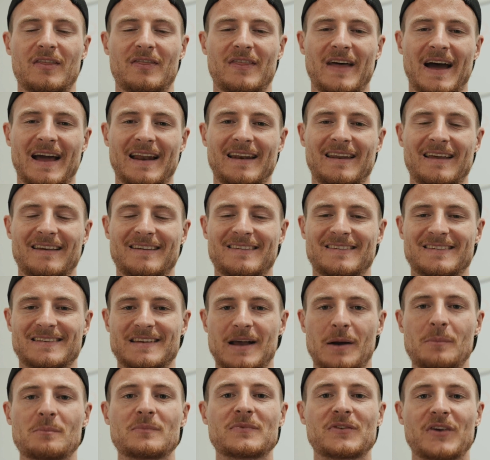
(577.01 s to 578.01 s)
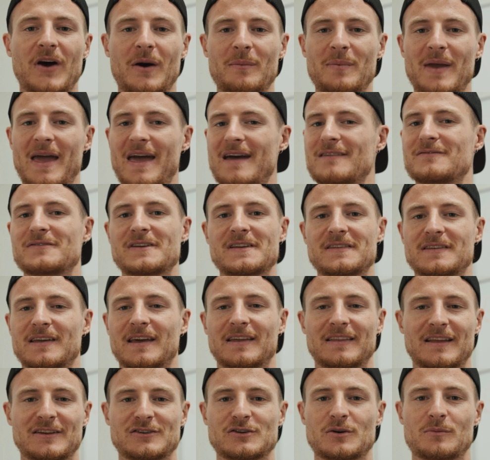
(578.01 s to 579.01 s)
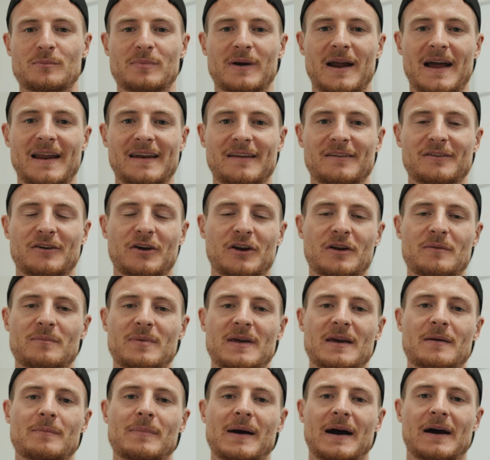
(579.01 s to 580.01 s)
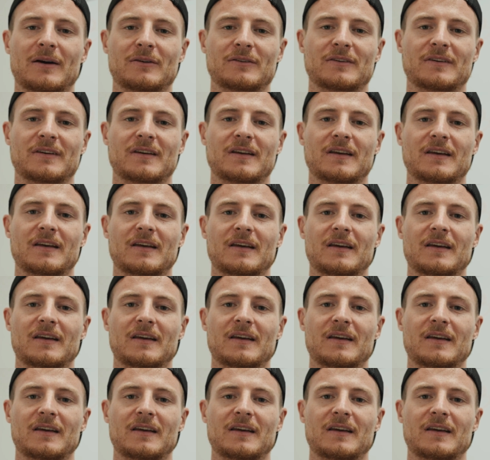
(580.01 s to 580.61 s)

that sums up everything that your brand is going to be about?